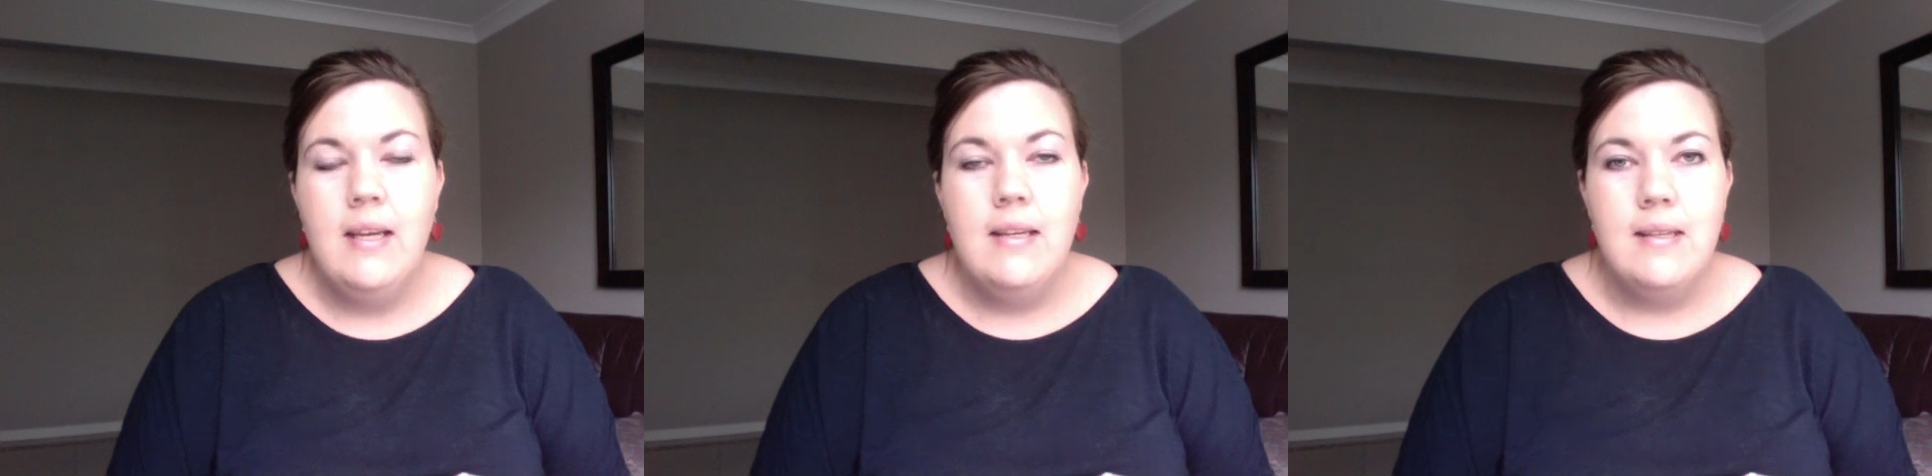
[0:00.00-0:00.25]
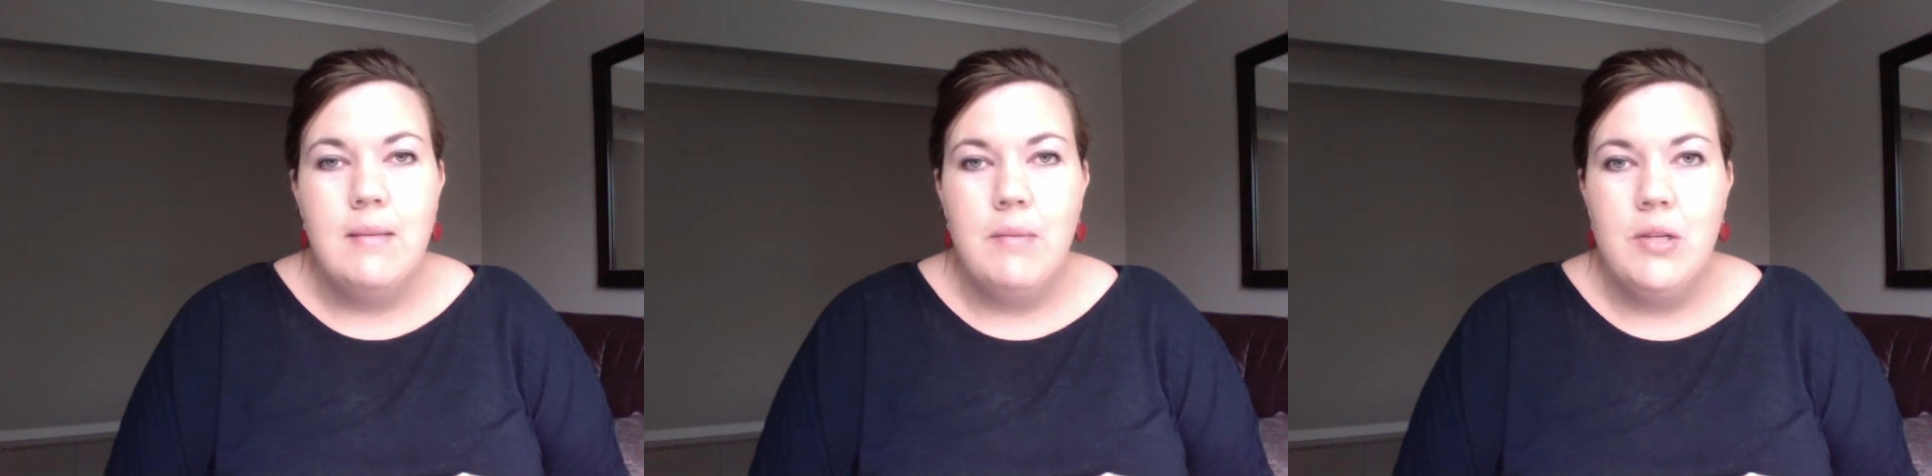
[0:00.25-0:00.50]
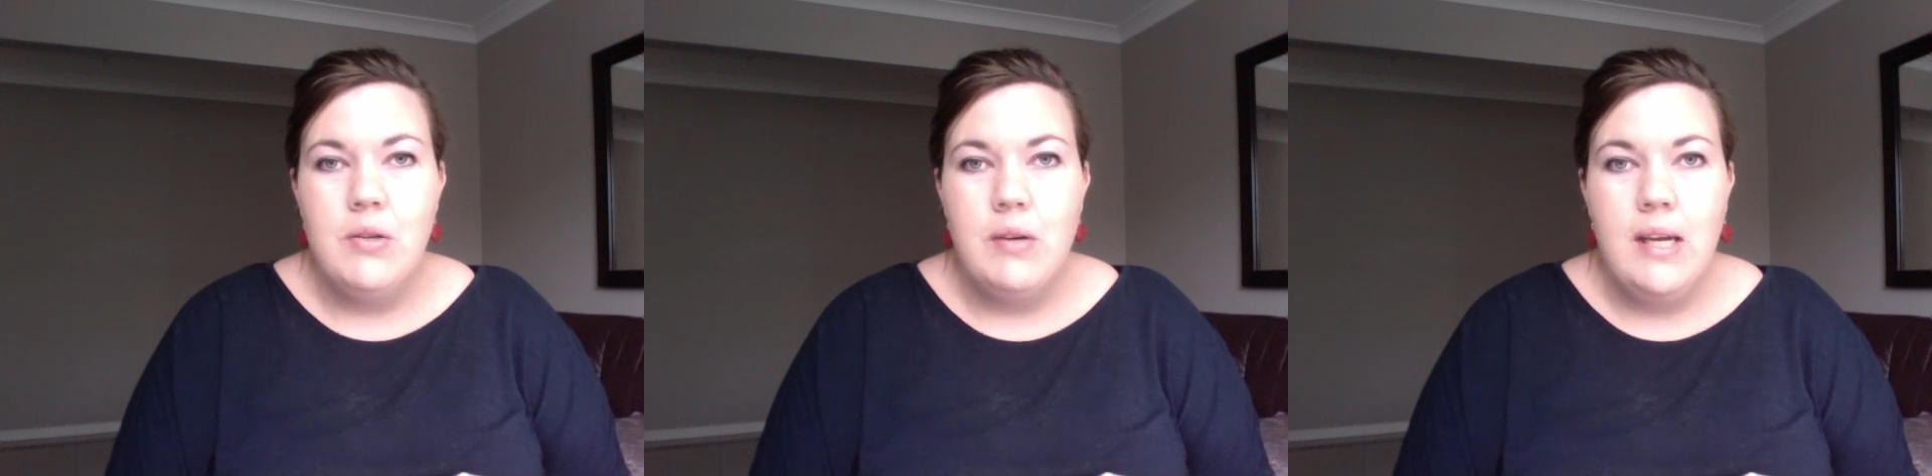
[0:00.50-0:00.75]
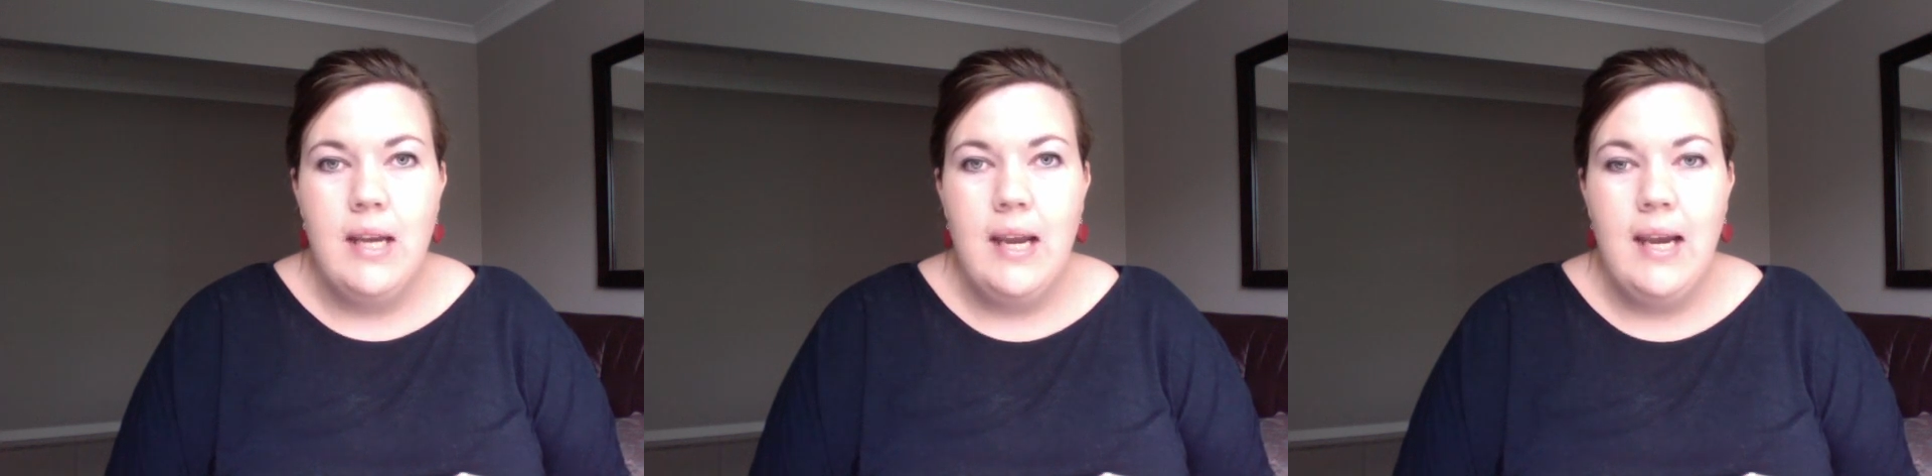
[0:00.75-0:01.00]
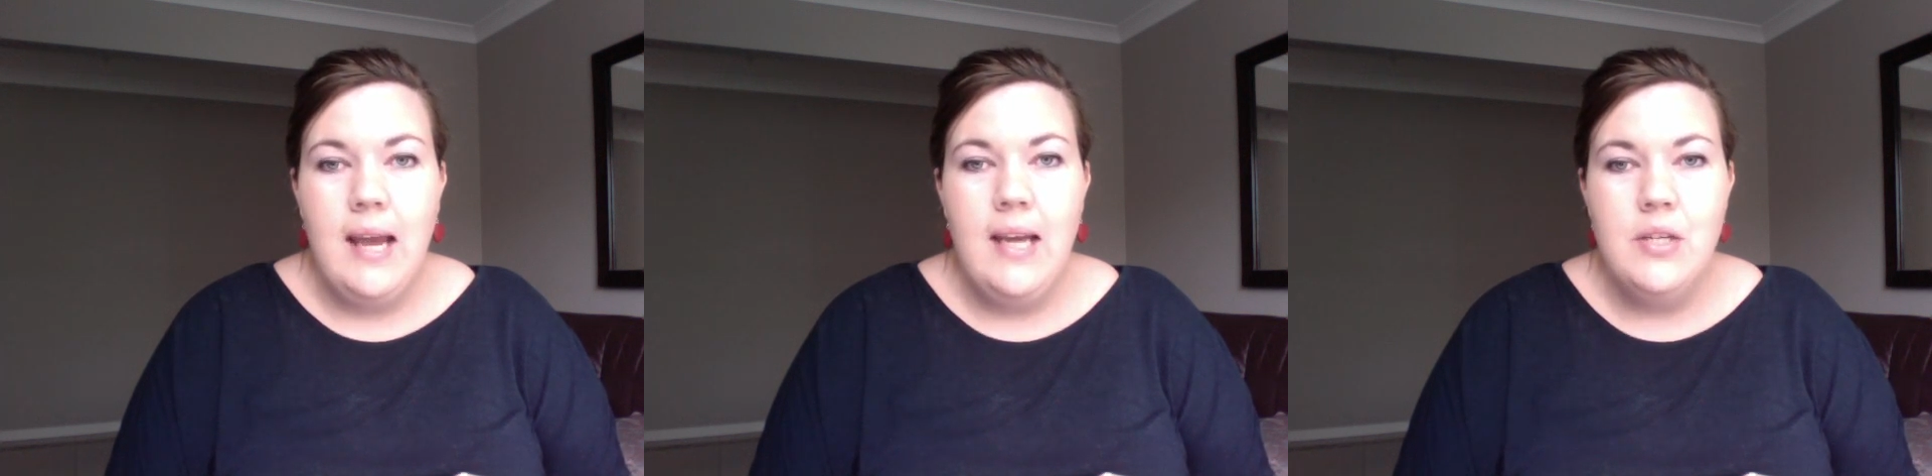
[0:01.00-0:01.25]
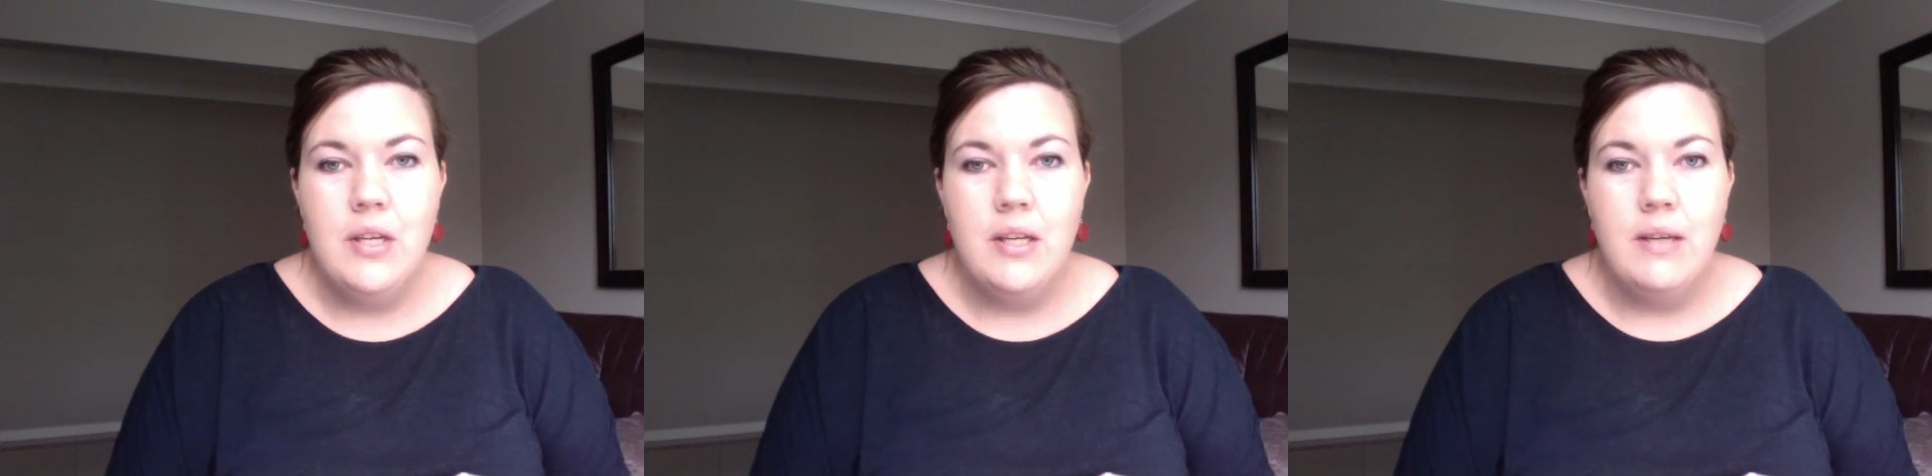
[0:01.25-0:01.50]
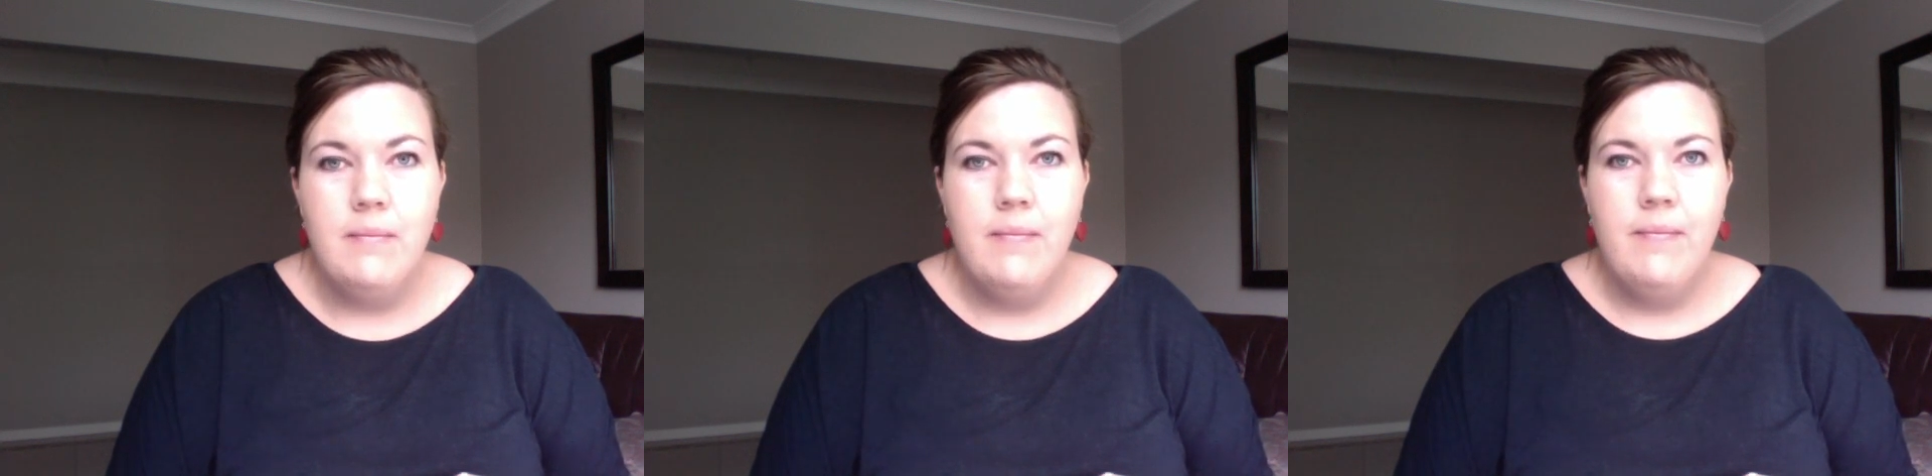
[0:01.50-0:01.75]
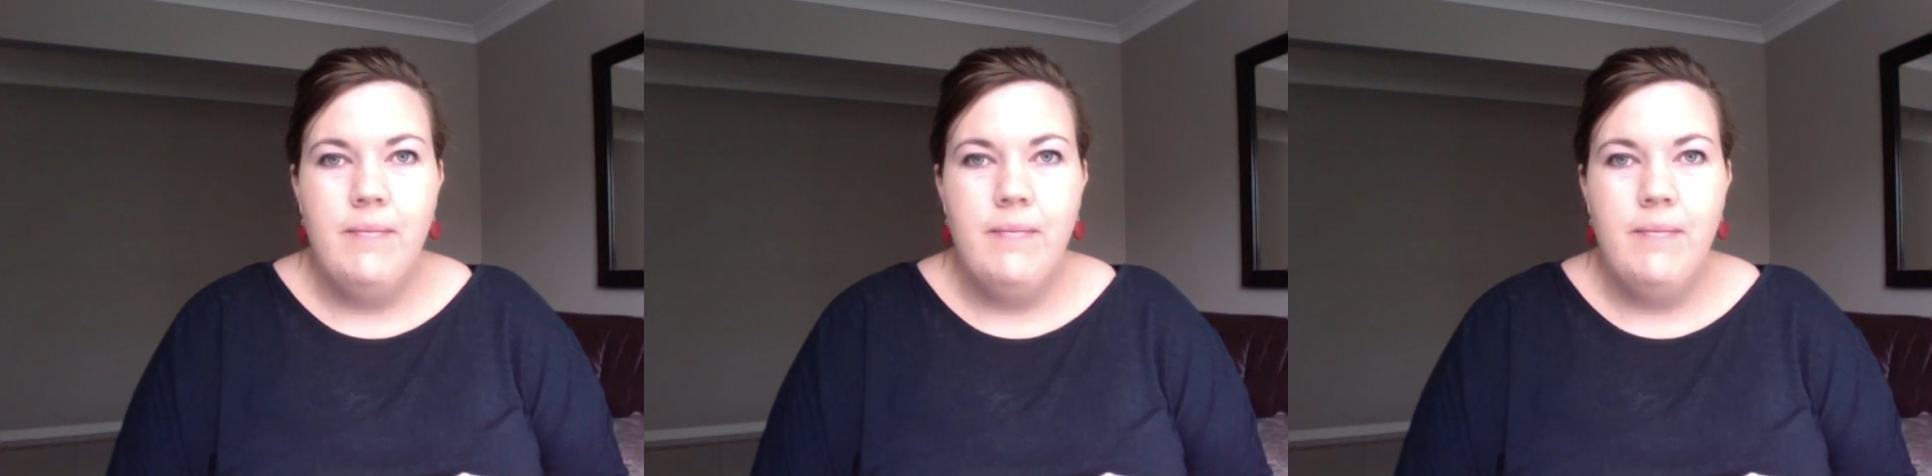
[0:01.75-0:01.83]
symmetry in nature.